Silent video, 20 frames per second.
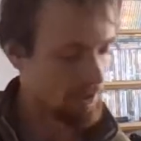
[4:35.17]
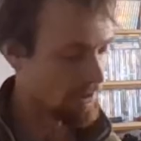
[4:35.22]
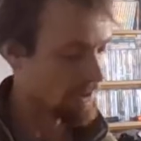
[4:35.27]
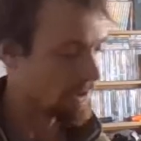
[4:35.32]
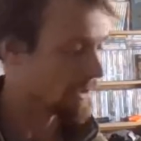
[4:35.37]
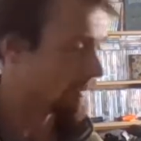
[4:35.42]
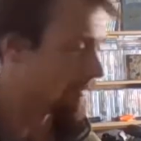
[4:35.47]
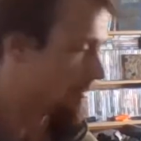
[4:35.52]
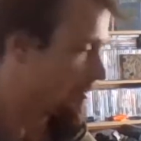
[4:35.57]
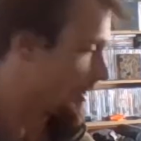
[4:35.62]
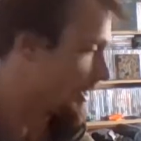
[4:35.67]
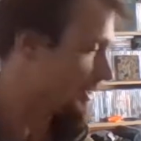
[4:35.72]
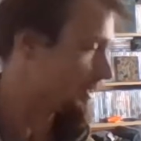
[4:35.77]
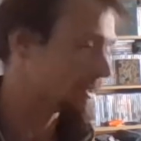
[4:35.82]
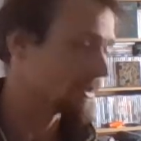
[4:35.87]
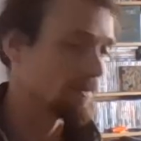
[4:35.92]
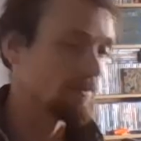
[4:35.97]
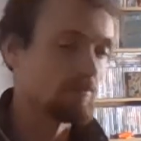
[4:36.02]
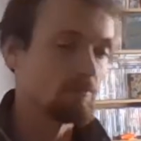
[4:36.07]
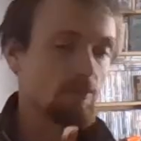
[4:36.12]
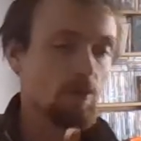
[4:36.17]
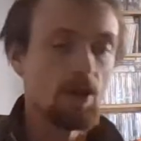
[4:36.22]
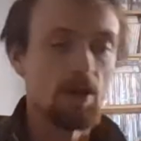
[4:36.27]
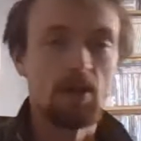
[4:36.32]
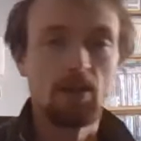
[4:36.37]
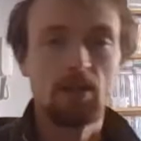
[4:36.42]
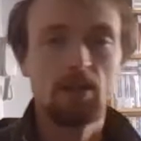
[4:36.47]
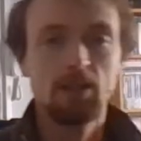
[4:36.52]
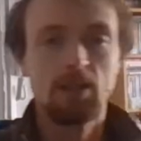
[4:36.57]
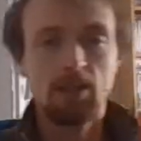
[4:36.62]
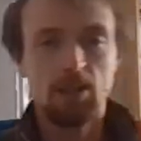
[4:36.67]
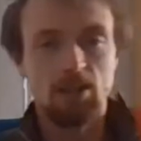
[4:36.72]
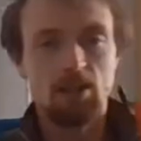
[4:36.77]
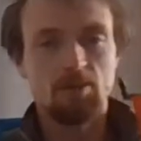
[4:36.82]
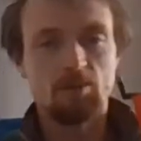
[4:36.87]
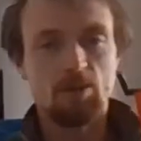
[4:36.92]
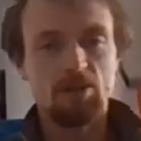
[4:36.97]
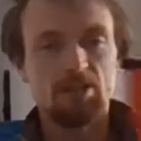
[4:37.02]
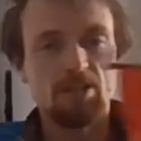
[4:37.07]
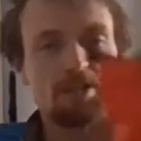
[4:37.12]
another place of my
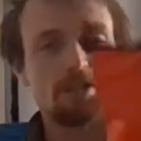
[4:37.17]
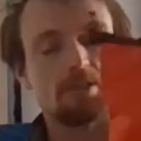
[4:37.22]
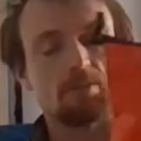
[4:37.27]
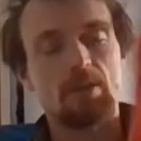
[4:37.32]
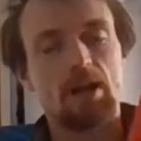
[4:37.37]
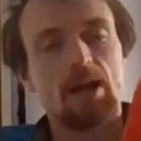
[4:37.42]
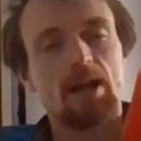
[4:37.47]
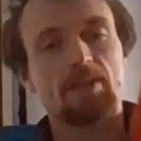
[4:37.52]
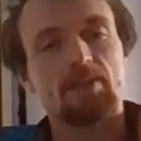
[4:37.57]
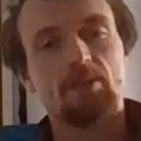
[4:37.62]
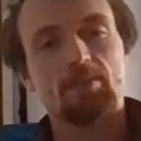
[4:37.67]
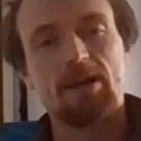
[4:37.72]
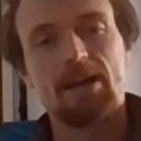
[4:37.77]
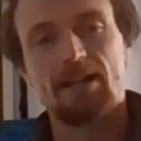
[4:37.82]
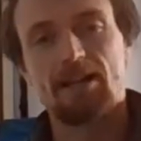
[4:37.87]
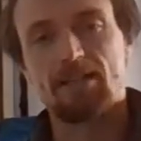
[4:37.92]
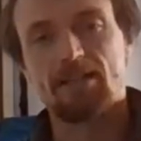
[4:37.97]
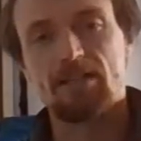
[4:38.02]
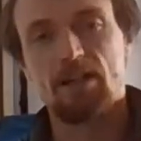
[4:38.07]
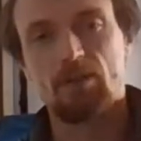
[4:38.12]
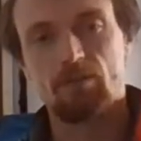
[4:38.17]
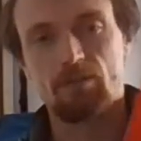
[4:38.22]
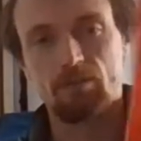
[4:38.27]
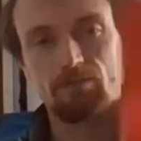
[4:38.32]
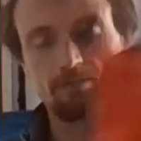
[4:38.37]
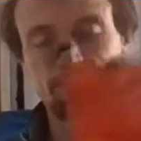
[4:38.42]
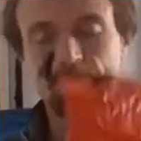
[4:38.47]
of my system and the bag itself.